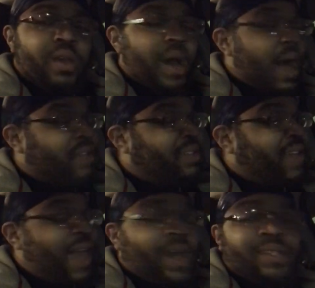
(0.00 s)
I just
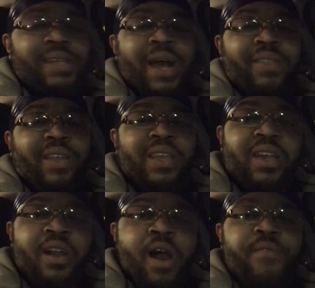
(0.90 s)
ask God that he
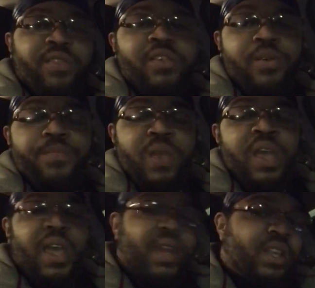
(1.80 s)
cover them
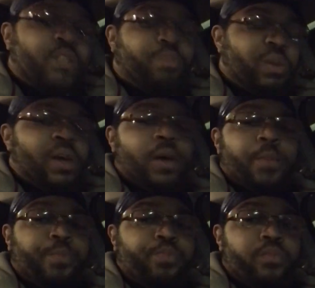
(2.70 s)
in his blood.
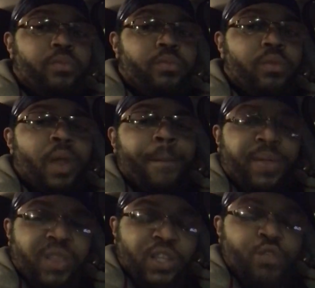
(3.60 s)

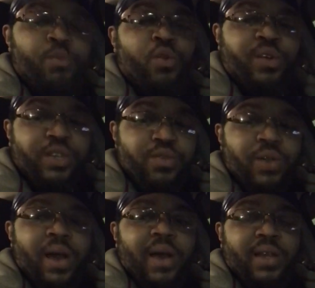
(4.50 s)
But this morning, you
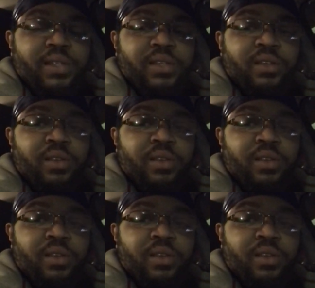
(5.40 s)
guys,